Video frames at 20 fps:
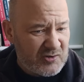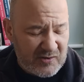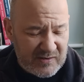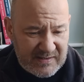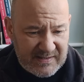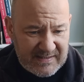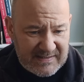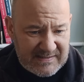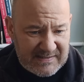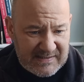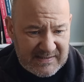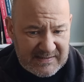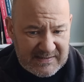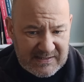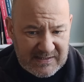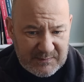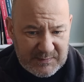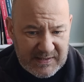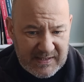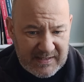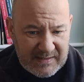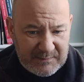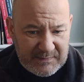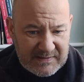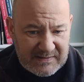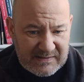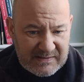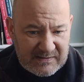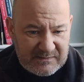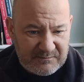enjoyed this season about him
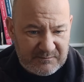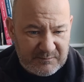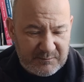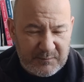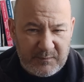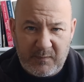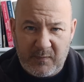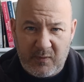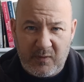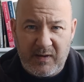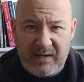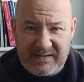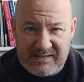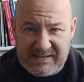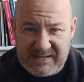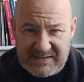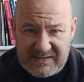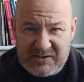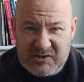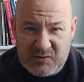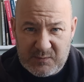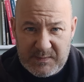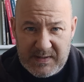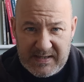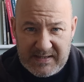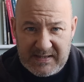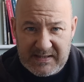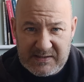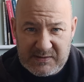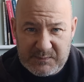is his decision
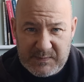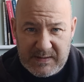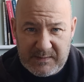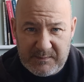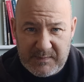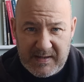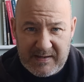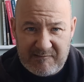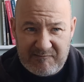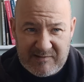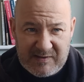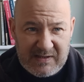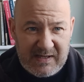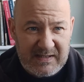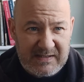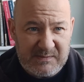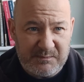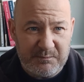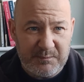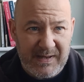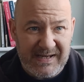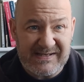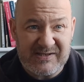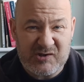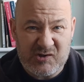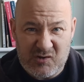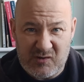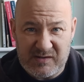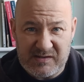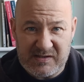making's been better. His pass
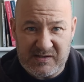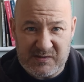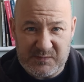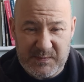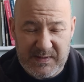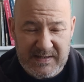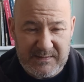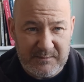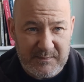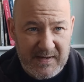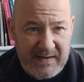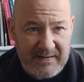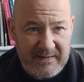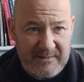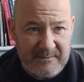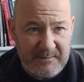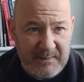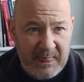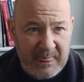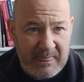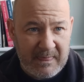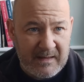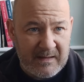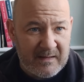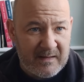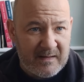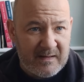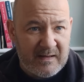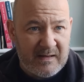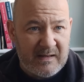choice has been better.
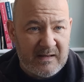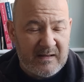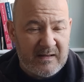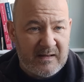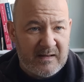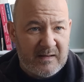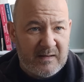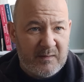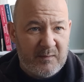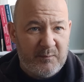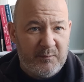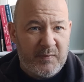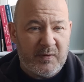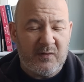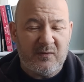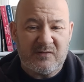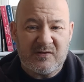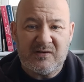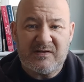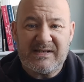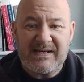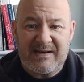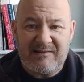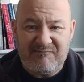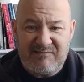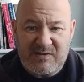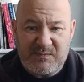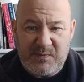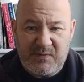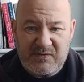But also
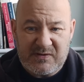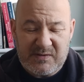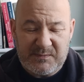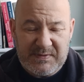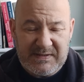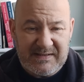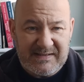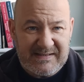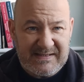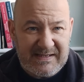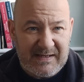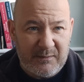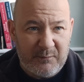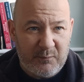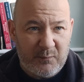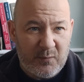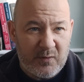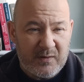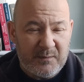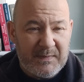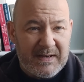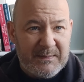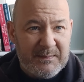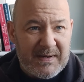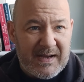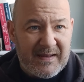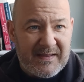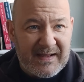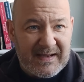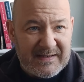taking responsibility. And what I mean
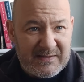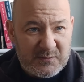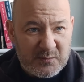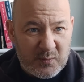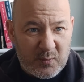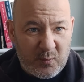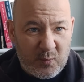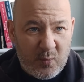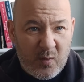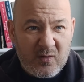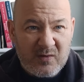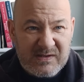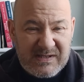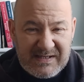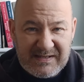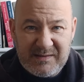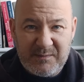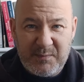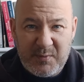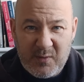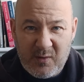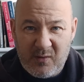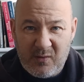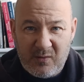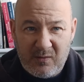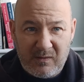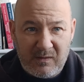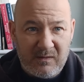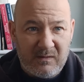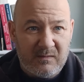by that is wanting the
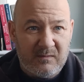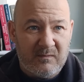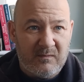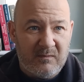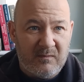ball